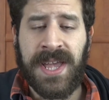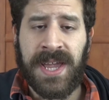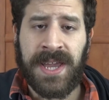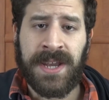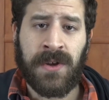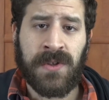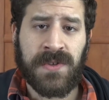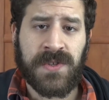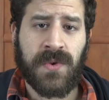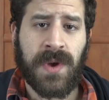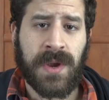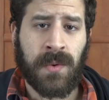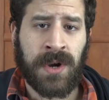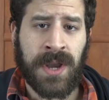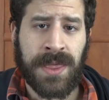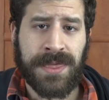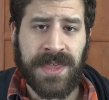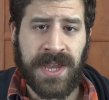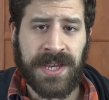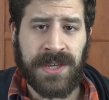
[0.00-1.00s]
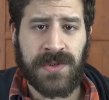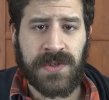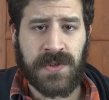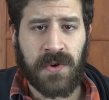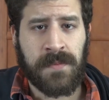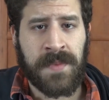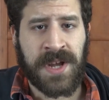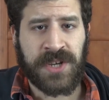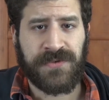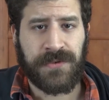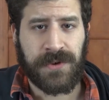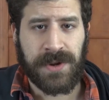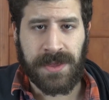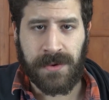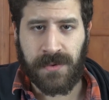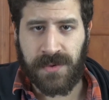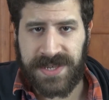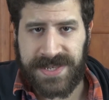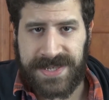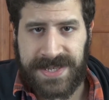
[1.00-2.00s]
And also, I want to thank you so much for
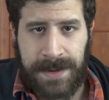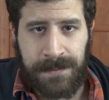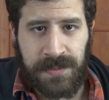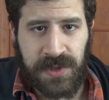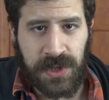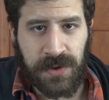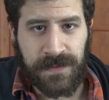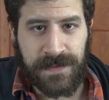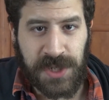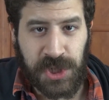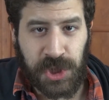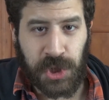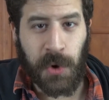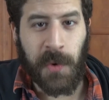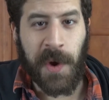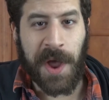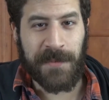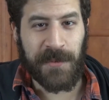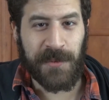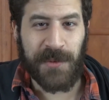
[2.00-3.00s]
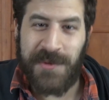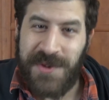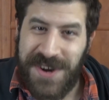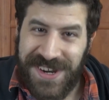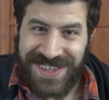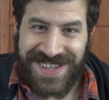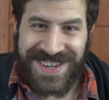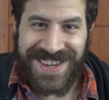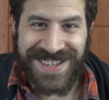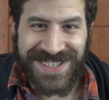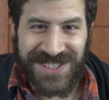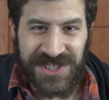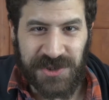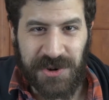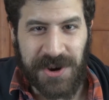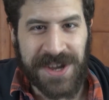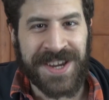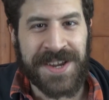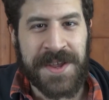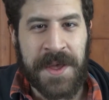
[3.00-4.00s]
the reception of the show. I'm really
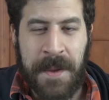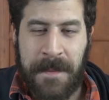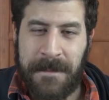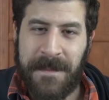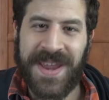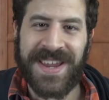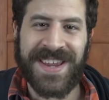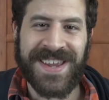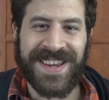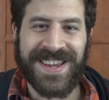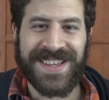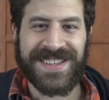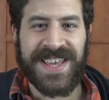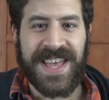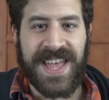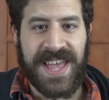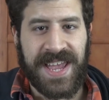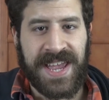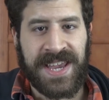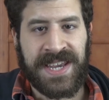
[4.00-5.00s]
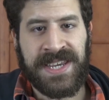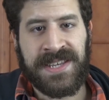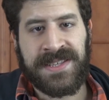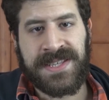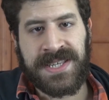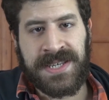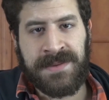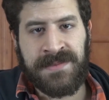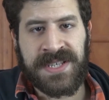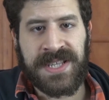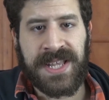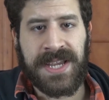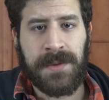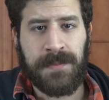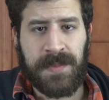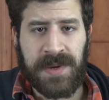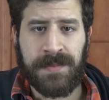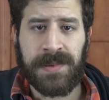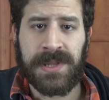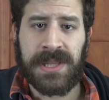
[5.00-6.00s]
enjoying making it, and it seems
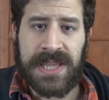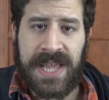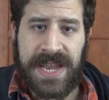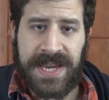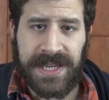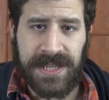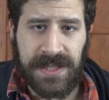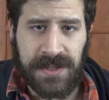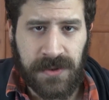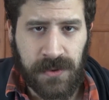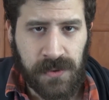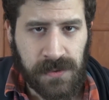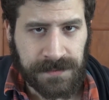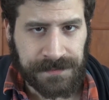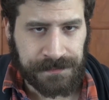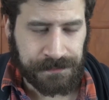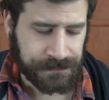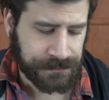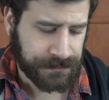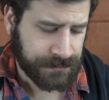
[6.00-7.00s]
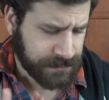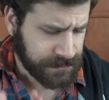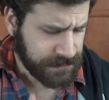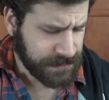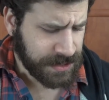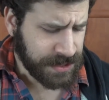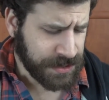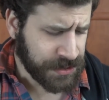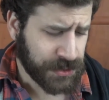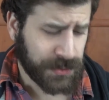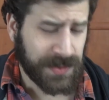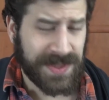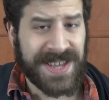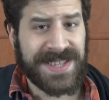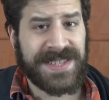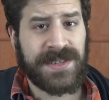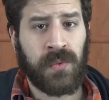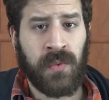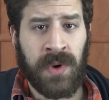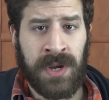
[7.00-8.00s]
like people like it too. So
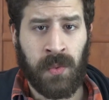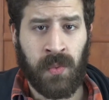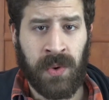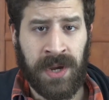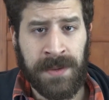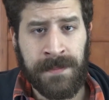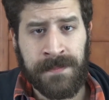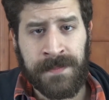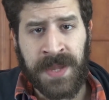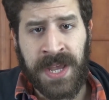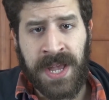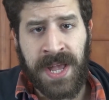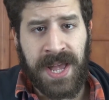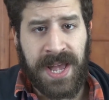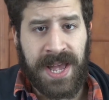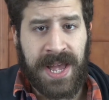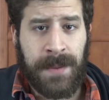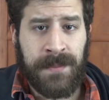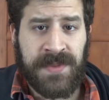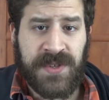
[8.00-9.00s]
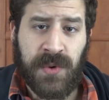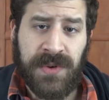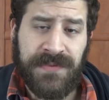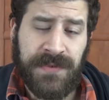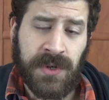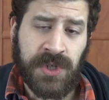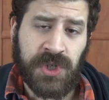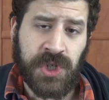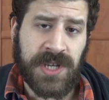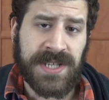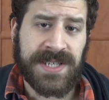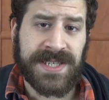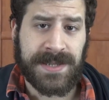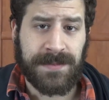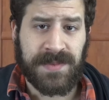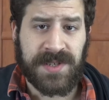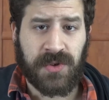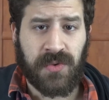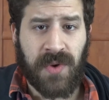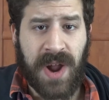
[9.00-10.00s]
that's a win-win. Um, so if you enjoyed,
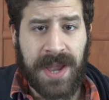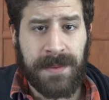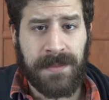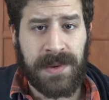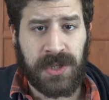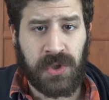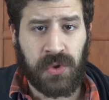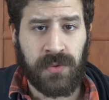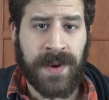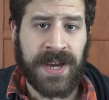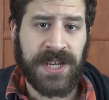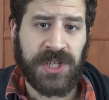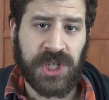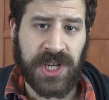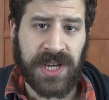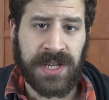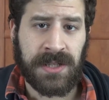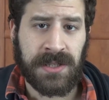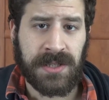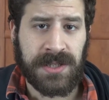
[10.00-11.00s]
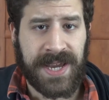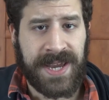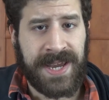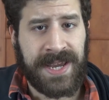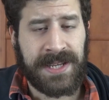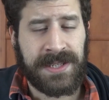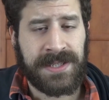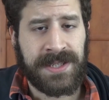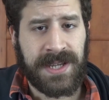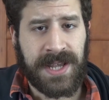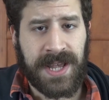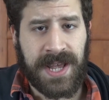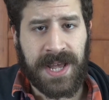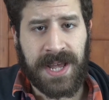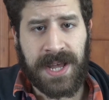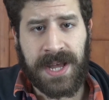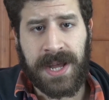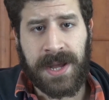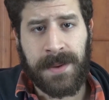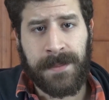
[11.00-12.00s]
subscribe to my channel and
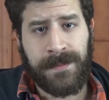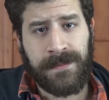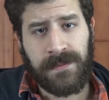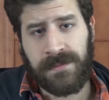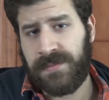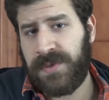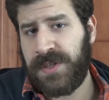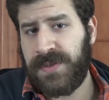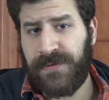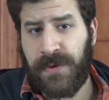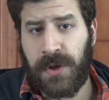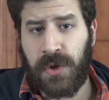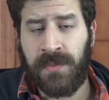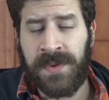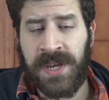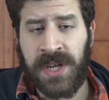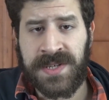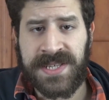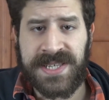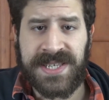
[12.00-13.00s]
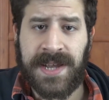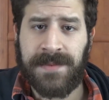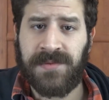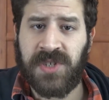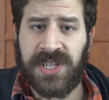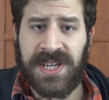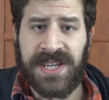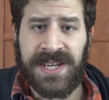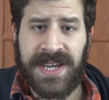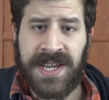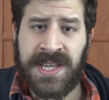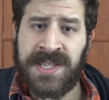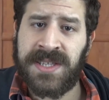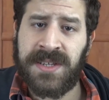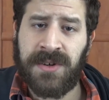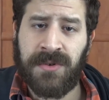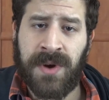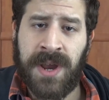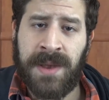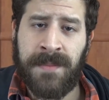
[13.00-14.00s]
um, follow me on Snapchat and
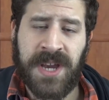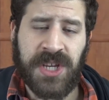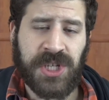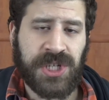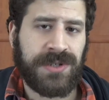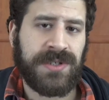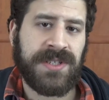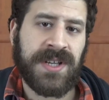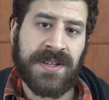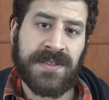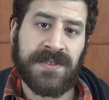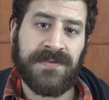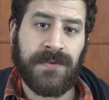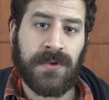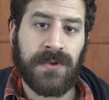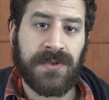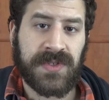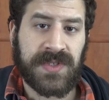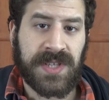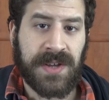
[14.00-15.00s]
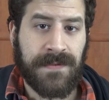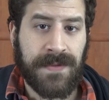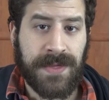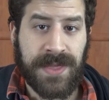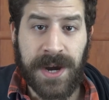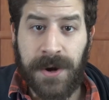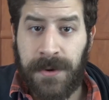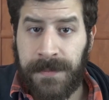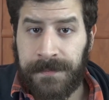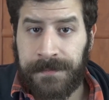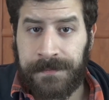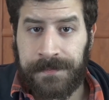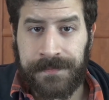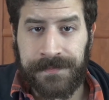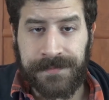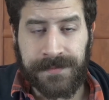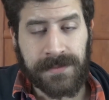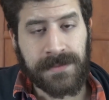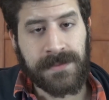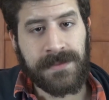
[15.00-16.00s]
Instagram. I share tons of cool stuff there.
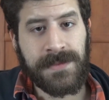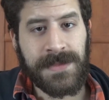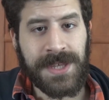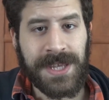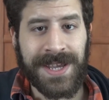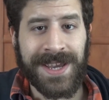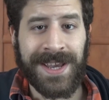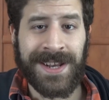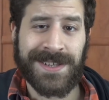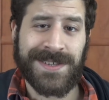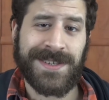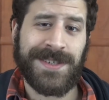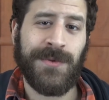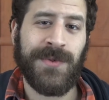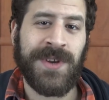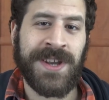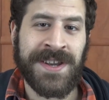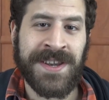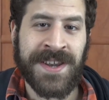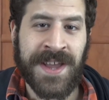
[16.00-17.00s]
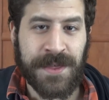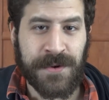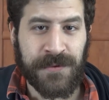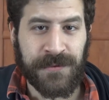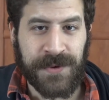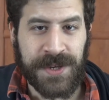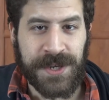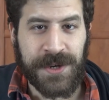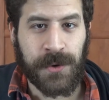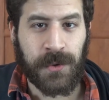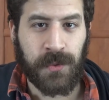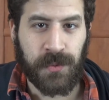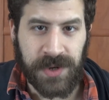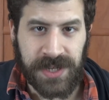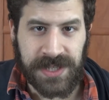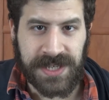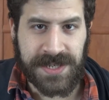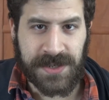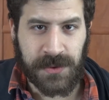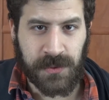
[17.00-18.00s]
And I'll see you in another video
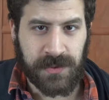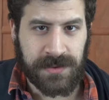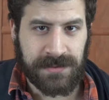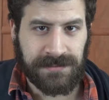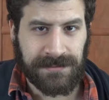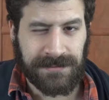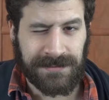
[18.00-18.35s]
really soon.